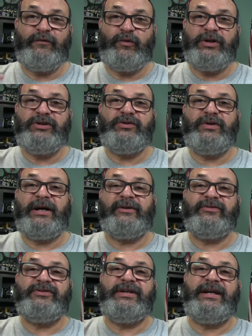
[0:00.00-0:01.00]

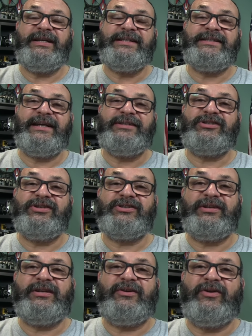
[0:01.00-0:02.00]
$42.90,
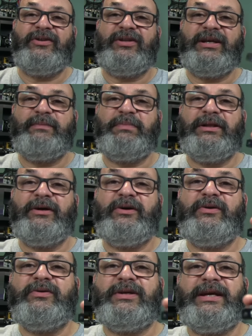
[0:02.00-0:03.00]
just click on the link
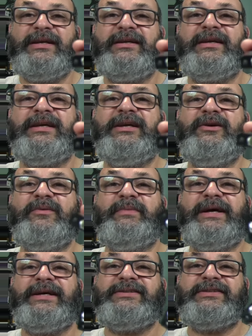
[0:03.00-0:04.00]
below, get it at
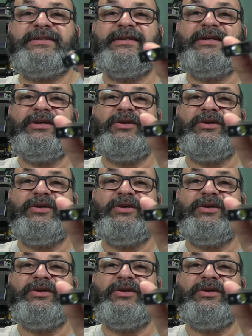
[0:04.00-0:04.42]
GearBest.